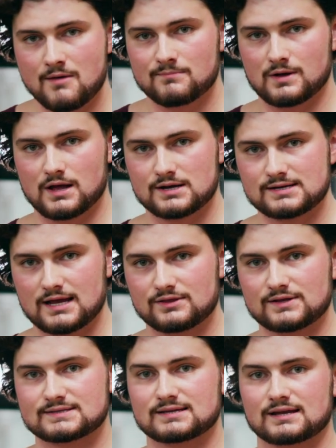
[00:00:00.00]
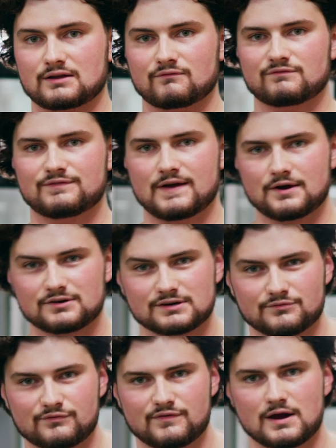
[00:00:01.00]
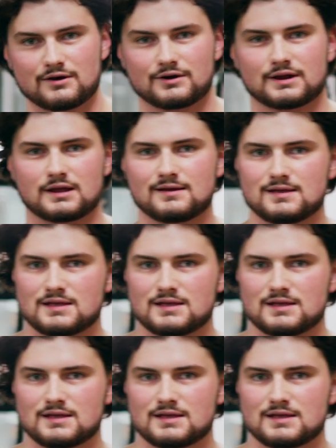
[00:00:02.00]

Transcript: but a day that's like very, very